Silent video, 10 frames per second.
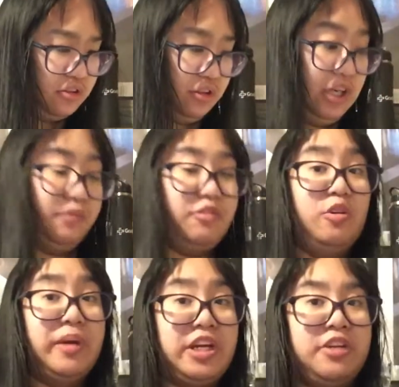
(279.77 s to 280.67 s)
I have so
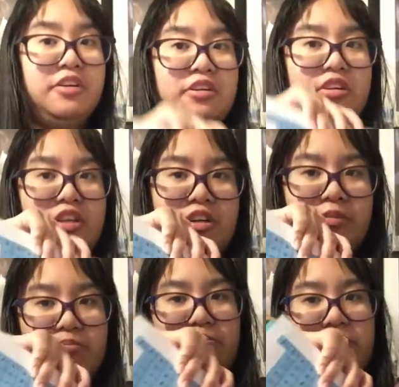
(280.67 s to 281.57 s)
many
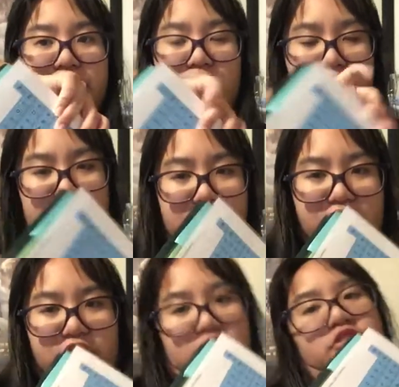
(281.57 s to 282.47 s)
because I
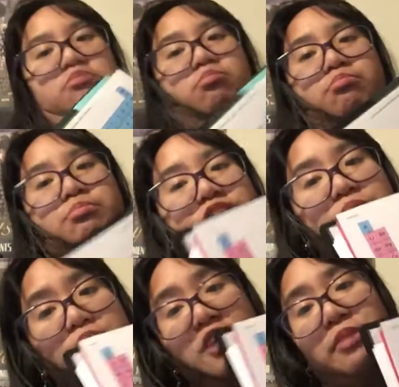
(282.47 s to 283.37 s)

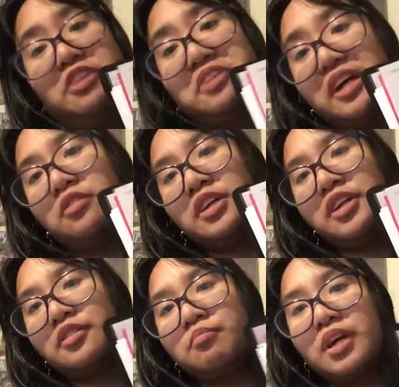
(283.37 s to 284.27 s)
printed my own out and
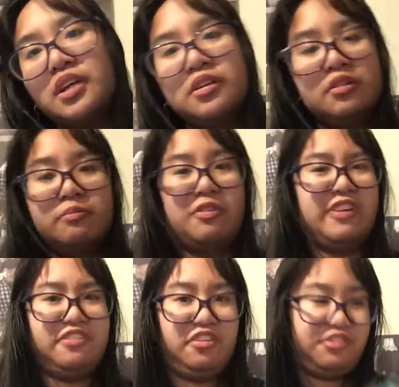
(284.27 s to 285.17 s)
then my
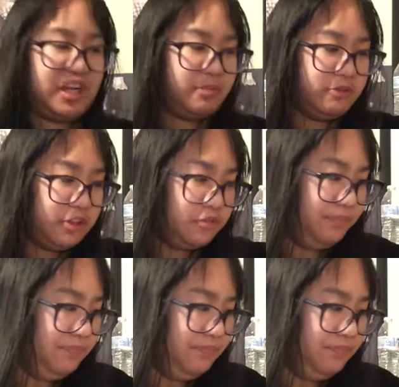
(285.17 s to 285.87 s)
professor's gave me one.